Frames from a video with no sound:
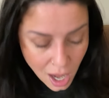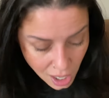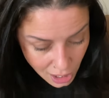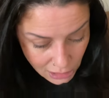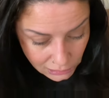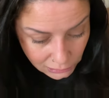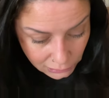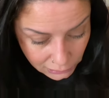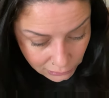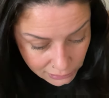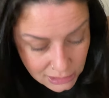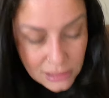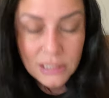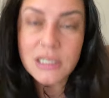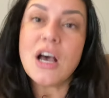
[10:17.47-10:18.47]
at
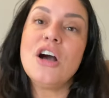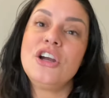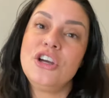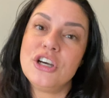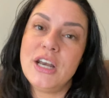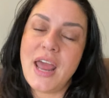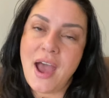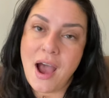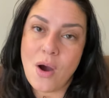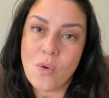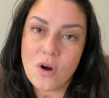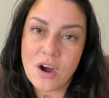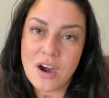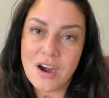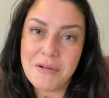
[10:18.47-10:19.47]
least a good
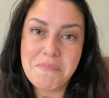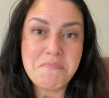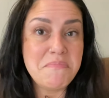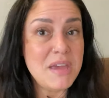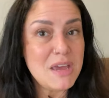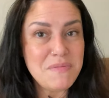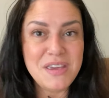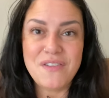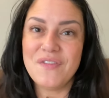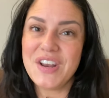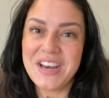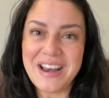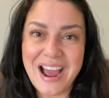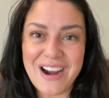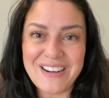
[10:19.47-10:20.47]
hour, maybe even
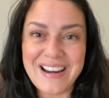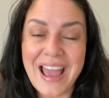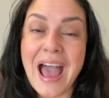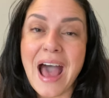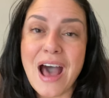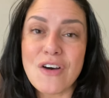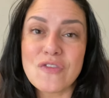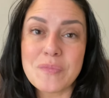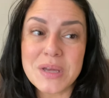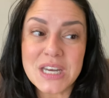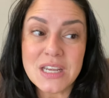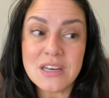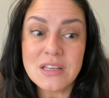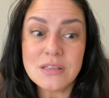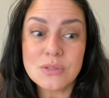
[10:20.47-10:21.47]
an hour and a half, but
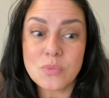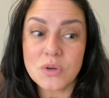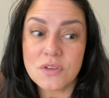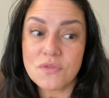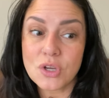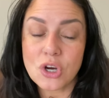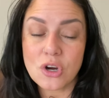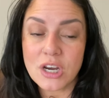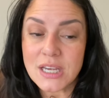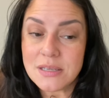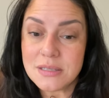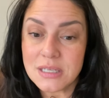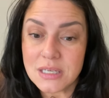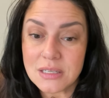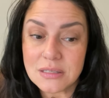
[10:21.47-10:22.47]
it is one of the
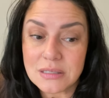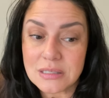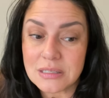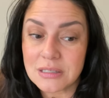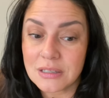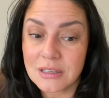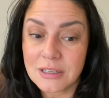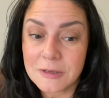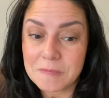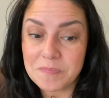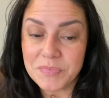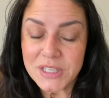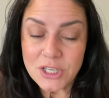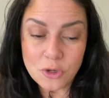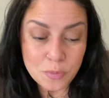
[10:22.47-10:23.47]
craziest.
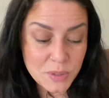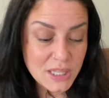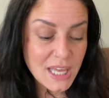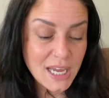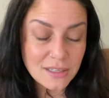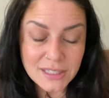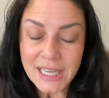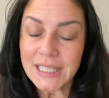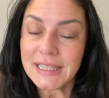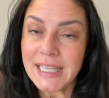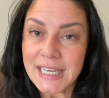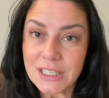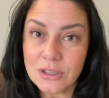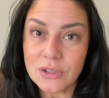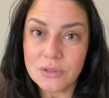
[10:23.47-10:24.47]
It'll be that
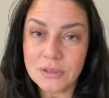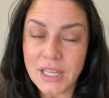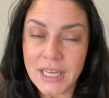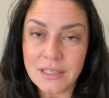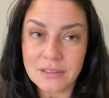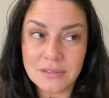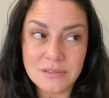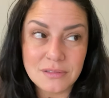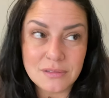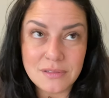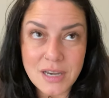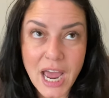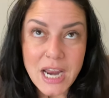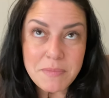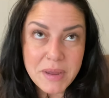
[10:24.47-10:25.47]

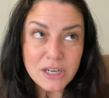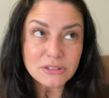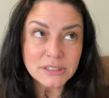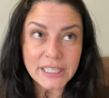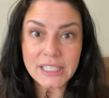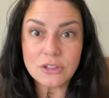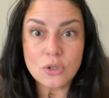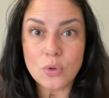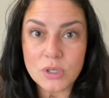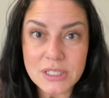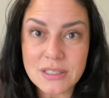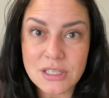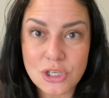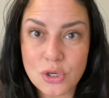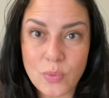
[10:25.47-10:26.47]
nightmare
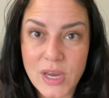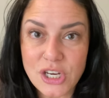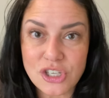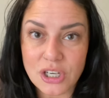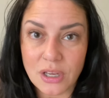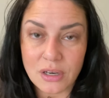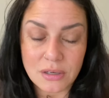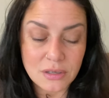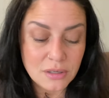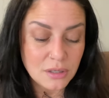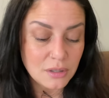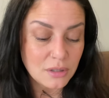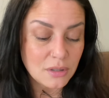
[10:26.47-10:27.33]
landlord situation.